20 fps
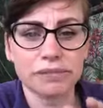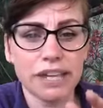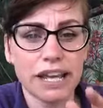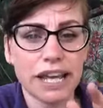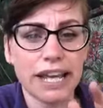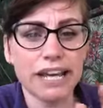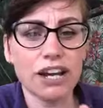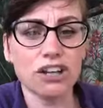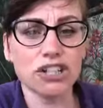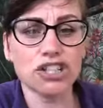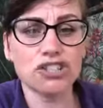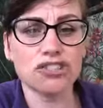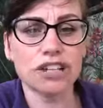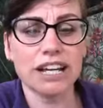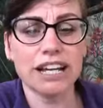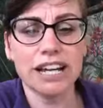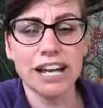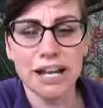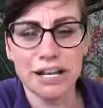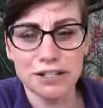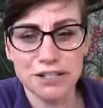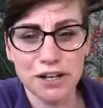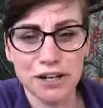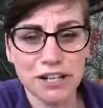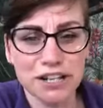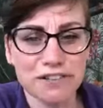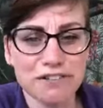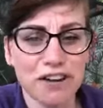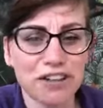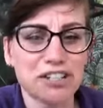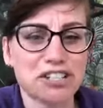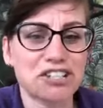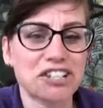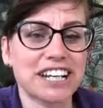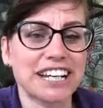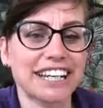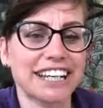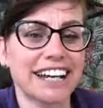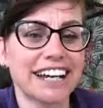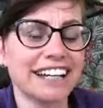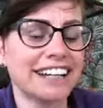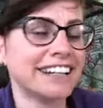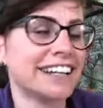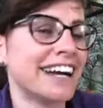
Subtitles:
In Australia, talking of Australia.